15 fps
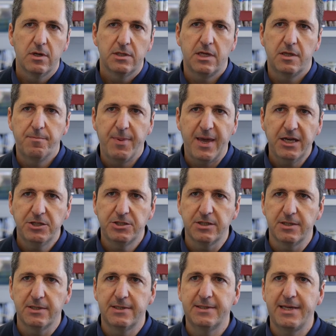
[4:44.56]
that
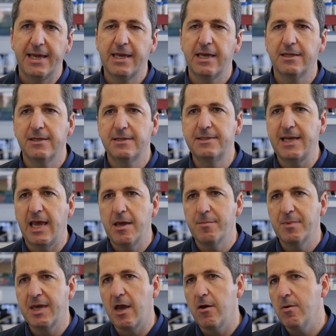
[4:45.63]
patients taking the
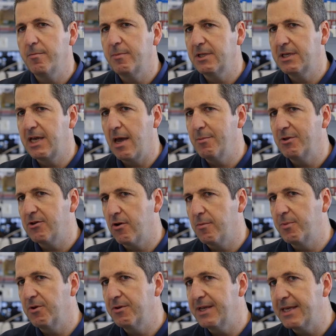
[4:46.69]
same
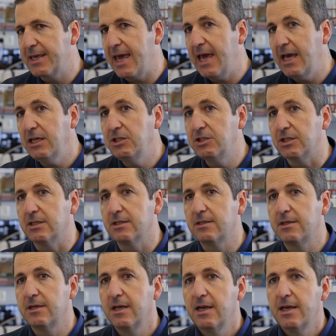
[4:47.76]
chemotherapeutic
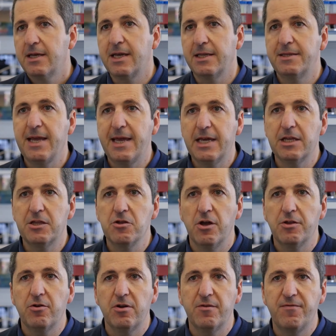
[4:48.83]
agent can take it
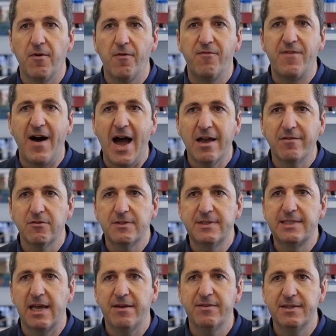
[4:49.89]
not only for 5 or
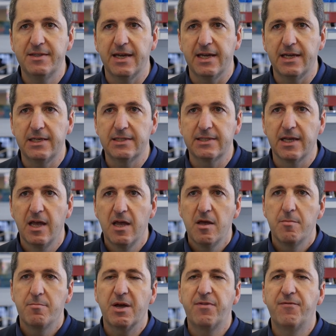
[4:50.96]
7 days,
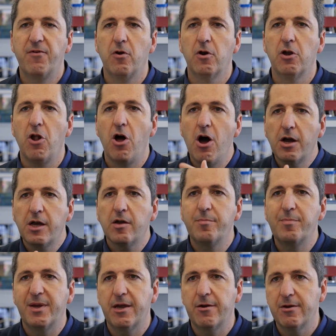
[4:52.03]
but for longer
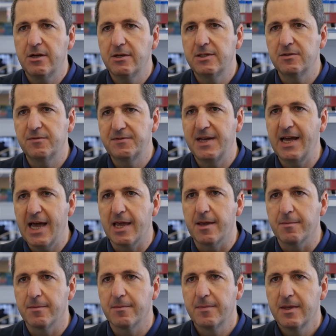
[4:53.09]
periods of
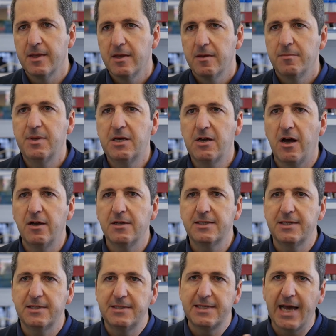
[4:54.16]
time, because
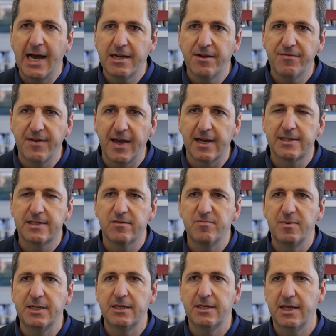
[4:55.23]
the side effects have
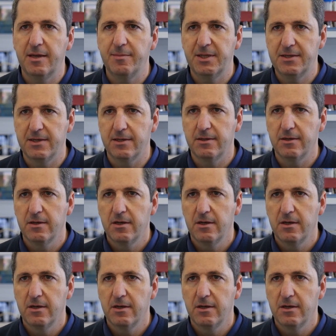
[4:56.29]
been inhibited.